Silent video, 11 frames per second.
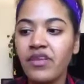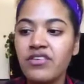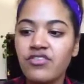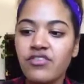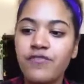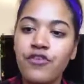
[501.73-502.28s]

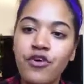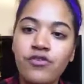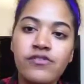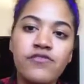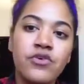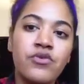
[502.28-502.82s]
just for
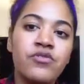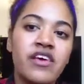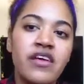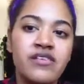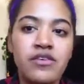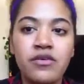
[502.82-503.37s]
those of you who
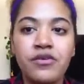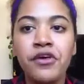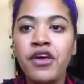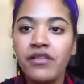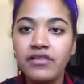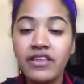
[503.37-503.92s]
tend to
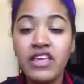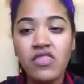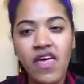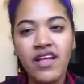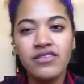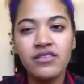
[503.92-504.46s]
lean
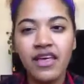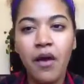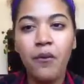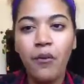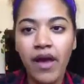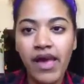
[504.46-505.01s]

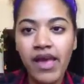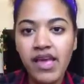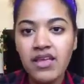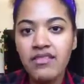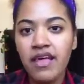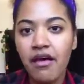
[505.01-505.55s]
that
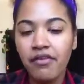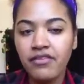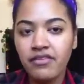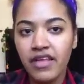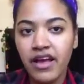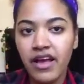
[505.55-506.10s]
way and
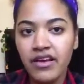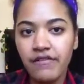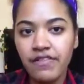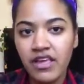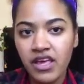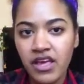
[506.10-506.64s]
that kind of
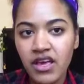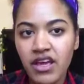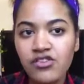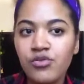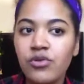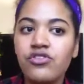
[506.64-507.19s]
thinking, I
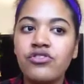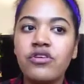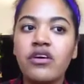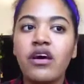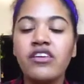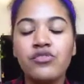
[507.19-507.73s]
just
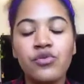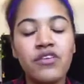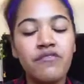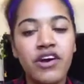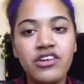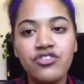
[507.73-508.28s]

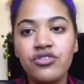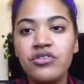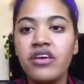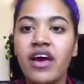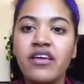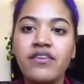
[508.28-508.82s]
invite you to
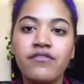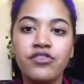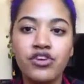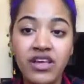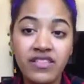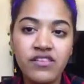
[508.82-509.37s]
kind of
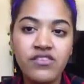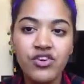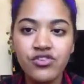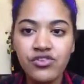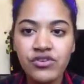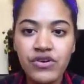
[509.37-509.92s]
look at this
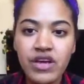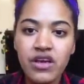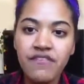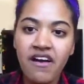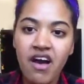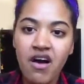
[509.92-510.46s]
history
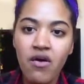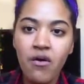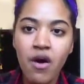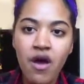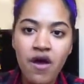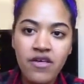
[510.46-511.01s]
of
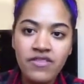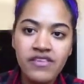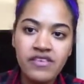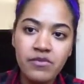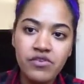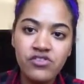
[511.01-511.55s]
how
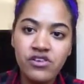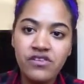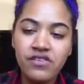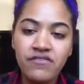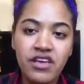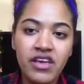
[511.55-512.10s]
these
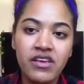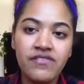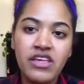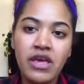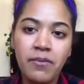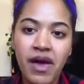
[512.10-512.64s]
images have
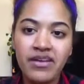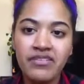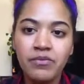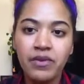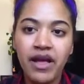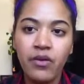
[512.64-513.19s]
negatively
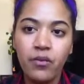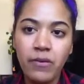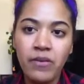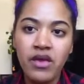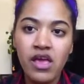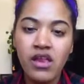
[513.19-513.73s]
impacted Black
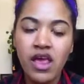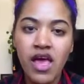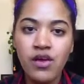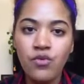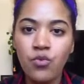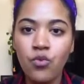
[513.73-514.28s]
women
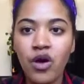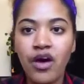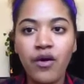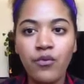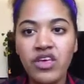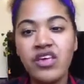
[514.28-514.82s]
and
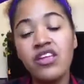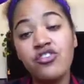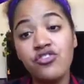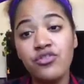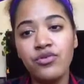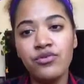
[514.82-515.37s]
what we can
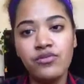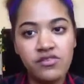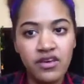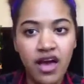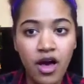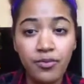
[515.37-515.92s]
do
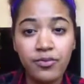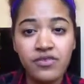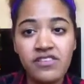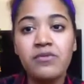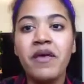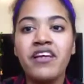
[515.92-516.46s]
to help
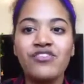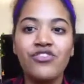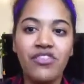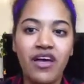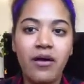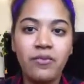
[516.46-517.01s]

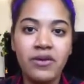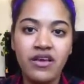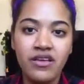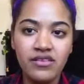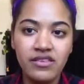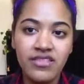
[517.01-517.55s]
dismantle that,
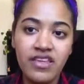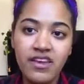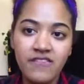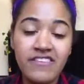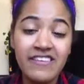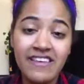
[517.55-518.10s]
because at the
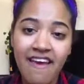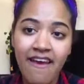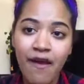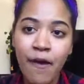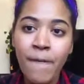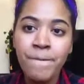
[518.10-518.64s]
end of the
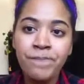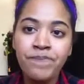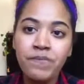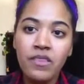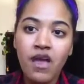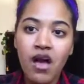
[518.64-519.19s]
day,
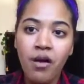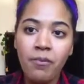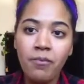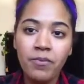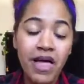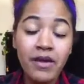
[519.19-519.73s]

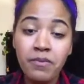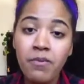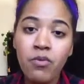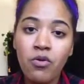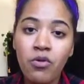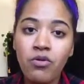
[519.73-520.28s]
Black
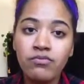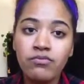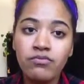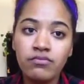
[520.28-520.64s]
people